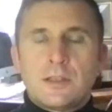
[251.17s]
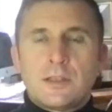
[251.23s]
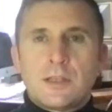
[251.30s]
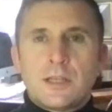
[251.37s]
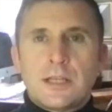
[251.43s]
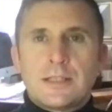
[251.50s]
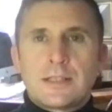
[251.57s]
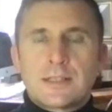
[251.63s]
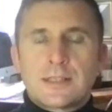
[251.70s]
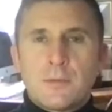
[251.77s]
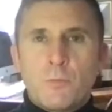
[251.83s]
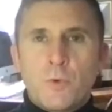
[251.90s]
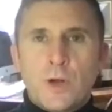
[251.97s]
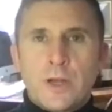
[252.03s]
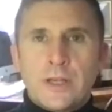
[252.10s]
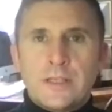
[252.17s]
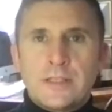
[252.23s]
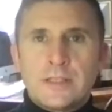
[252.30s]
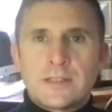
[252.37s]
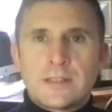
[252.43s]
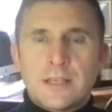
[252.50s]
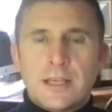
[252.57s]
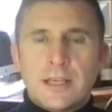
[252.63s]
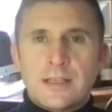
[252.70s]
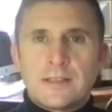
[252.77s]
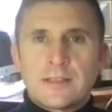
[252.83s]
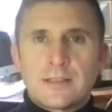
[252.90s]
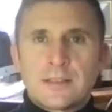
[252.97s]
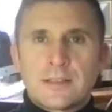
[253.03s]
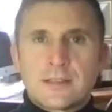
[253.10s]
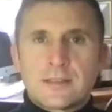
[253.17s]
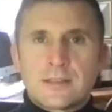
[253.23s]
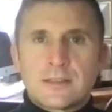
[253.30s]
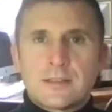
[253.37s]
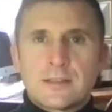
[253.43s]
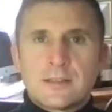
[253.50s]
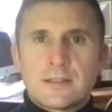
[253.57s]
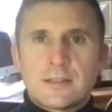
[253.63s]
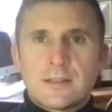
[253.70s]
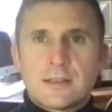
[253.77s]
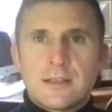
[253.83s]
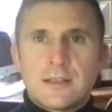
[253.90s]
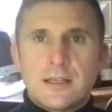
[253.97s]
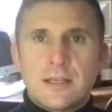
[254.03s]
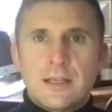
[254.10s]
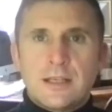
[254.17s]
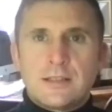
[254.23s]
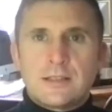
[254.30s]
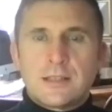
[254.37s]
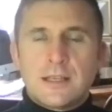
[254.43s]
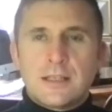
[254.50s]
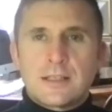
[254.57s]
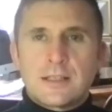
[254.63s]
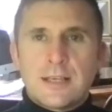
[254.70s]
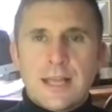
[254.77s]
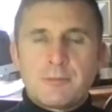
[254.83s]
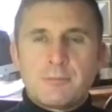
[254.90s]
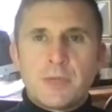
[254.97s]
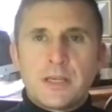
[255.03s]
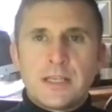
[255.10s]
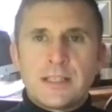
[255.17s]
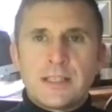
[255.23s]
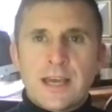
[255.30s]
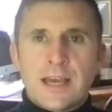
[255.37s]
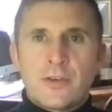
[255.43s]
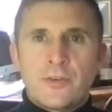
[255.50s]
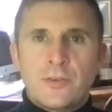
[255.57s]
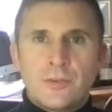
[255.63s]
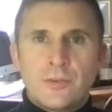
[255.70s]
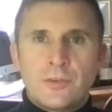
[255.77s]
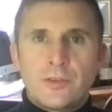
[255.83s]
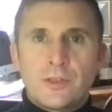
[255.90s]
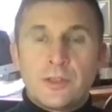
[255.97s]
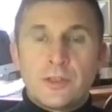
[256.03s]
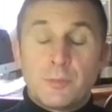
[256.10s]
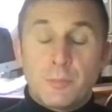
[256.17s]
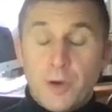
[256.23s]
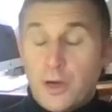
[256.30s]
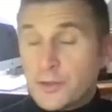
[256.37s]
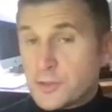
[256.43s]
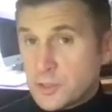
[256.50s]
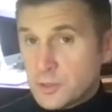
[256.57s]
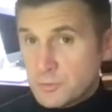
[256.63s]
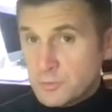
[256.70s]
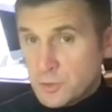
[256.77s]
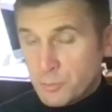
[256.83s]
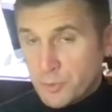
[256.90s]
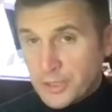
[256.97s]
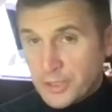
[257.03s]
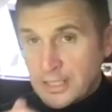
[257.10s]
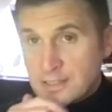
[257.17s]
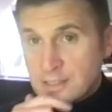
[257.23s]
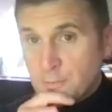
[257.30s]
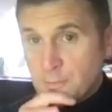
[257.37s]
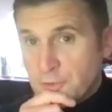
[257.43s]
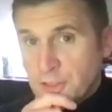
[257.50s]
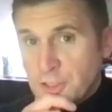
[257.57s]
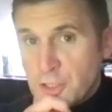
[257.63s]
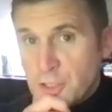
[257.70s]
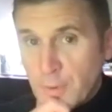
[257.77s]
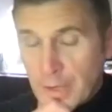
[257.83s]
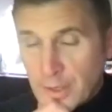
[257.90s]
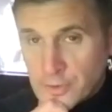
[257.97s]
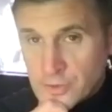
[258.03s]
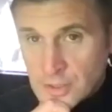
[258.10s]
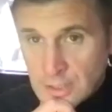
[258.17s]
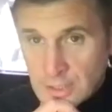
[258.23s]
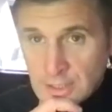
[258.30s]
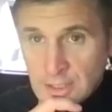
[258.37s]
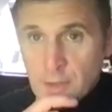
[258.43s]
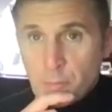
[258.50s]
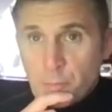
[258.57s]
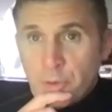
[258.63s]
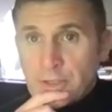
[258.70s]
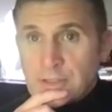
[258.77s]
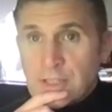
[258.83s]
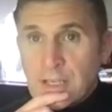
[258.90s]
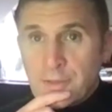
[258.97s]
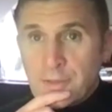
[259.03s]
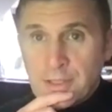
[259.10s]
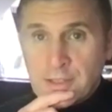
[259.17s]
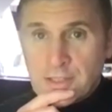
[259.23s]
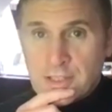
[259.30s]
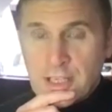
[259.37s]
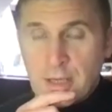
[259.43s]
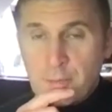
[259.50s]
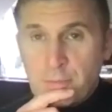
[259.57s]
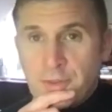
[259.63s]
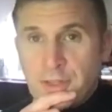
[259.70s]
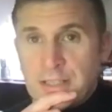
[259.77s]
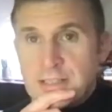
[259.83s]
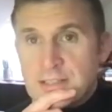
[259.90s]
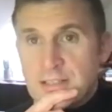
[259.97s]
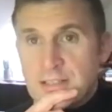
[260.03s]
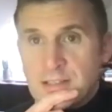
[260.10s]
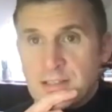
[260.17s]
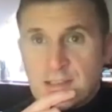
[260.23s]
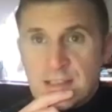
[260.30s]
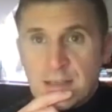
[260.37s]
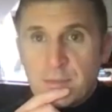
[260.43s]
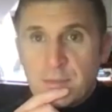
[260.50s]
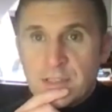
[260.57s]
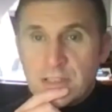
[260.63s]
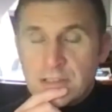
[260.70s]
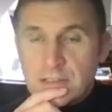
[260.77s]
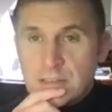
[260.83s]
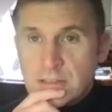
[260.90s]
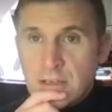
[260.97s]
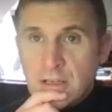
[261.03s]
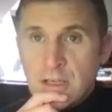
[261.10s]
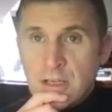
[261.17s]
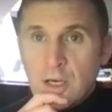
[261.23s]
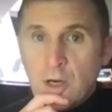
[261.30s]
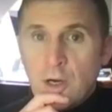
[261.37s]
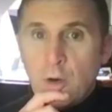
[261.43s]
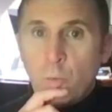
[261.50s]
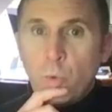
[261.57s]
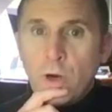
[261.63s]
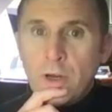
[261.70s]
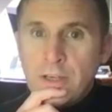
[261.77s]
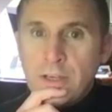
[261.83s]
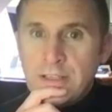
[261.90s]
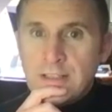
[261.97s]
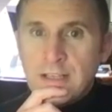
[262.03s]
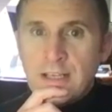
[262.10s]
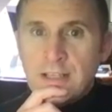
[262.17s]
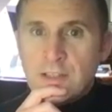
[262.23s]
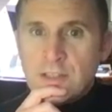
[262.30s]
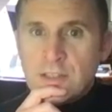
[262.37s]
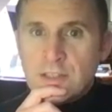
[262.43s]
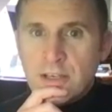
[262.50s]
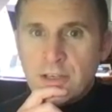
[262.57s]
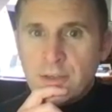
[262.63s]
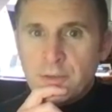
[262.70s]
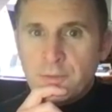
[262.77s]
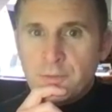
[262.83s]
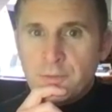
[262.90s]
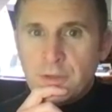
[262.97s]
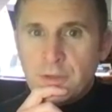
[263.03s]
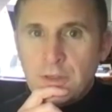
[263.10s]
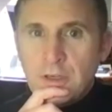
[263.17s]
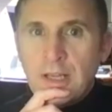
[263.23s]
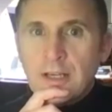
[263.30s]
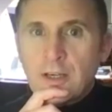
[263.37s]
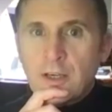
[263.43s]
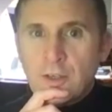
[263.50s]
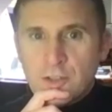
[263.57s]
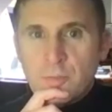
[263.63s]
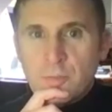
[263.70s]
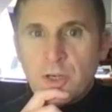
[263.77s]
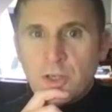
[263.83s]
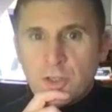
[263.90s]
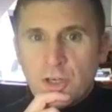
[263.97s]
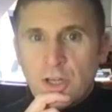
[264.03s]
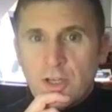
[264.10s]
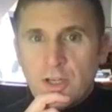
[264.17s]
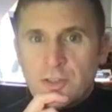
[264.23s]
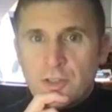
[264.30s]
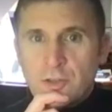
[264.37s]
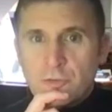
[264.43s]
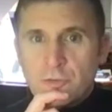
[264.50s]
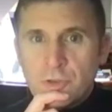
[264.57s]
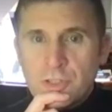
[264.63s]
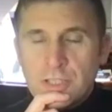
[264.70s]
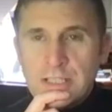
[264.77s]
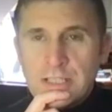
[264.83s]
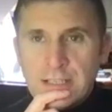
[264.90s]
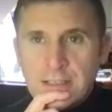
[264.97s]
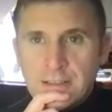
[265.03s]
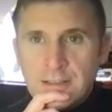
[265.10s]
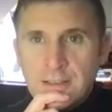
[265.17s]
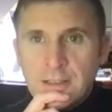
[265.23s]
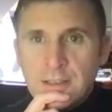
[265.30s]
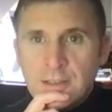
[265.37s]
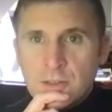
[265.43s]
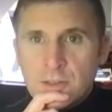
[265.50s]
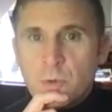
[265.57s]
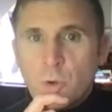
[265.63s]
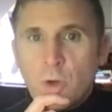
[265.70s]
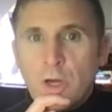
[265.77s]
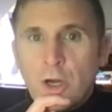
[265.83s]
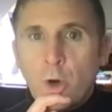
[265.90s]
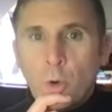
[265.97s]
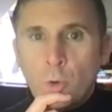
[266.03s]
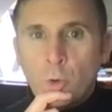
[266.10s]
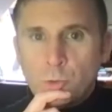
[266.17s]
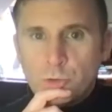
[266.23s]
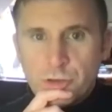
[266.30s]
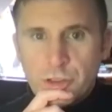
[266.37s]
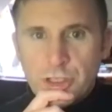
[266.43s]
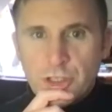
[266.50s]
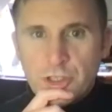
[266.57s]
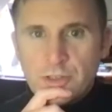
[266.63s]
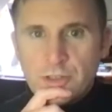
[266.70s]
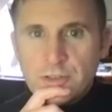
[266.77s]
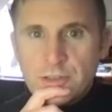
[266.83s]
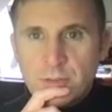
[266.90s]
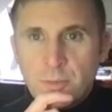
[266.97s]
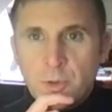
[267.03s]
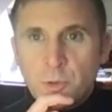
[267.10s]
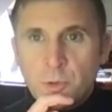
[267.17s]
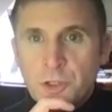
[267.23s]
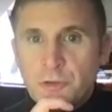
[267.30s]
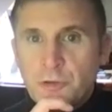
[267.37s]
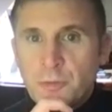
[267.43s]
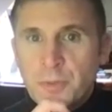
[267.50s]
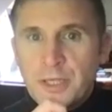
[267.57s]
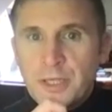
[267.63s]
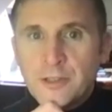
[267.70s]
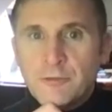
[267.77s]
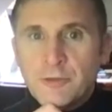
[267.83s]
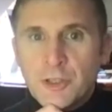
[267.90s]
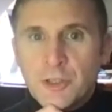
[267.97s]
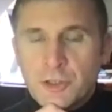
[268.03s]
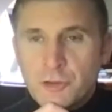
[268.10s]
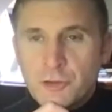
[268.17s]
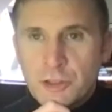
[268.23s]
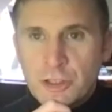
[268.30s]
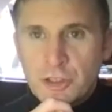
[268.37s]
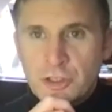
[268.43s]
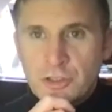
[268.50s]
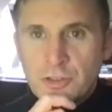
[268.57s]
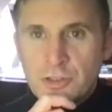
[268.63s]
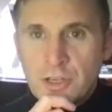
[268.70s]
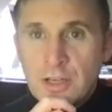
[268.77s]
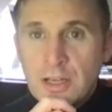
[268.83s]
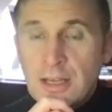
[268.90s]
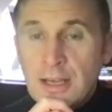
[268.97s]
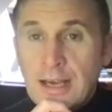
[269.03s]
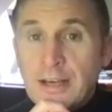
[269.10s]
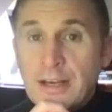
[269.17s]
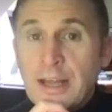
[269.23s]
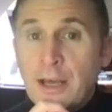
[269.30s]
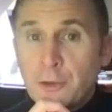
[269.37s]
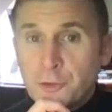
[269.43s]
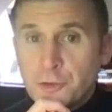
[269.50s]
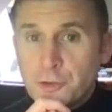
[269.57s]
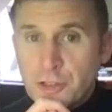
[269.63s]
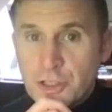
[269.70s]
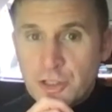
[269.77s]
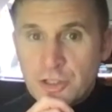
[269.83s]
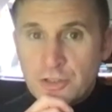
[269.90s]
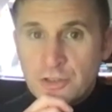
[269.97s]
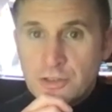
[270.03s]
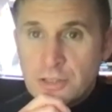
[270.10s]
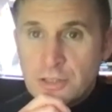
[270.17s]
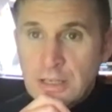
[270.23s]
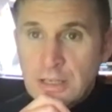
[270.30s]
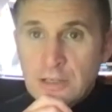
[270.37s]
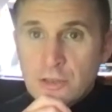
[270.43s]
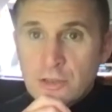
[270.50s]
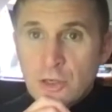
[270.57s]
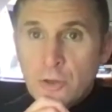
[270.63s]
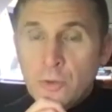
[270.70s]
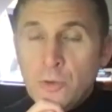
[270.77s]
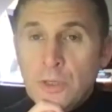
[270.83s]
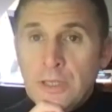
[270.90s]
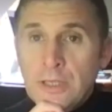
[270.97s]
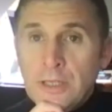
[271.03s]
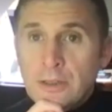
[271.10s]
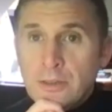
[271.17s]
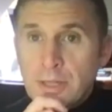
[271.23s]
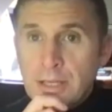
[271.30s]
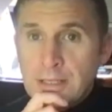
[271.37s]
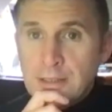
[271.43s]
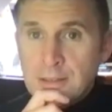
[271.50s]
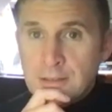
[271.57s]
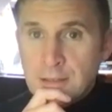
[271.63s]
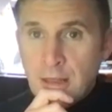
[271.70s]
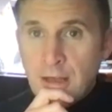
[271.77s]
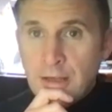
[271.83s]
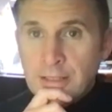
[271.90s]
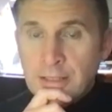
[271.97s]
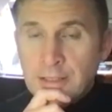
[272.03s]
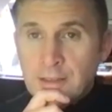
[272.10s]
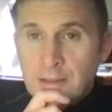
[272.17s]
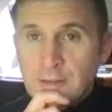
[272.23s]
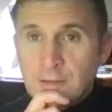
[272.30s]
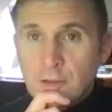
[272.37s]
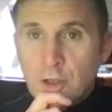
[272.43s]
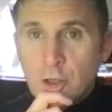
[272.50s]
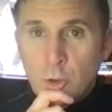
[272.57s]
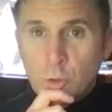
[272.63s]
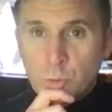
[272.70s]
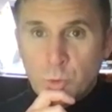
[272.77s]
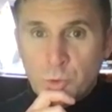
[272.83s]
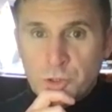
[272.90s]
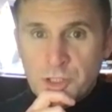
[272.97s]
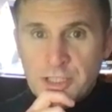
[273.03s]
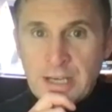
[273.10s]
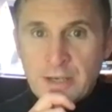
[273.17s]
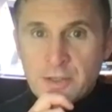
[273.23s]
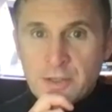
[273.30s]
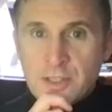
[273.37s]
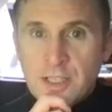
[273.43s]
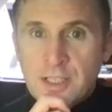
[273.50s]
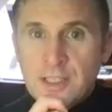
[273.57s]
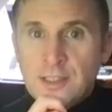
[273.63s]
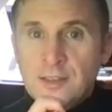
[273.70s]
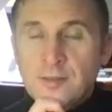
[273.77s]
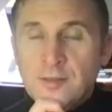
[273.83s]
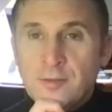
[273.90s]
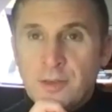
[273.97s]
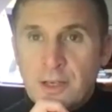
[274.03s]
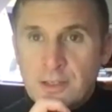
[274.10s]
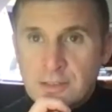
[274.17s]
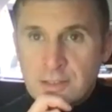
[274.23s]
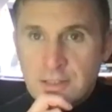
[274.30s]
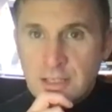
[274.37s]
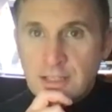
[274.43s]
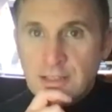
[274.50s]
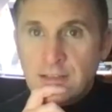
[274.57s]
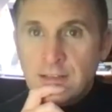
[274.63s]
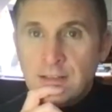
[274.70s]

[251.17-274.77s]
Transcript: in some ways, it's led me down the path to bringing something new out. But I think there's a couple of things that Sistema does. One, it's kind of like lots of martial arts. It's rooted in some quite old traditions, some old European, Russian traditions, and health traditions. So things like cold water dousing, fasting,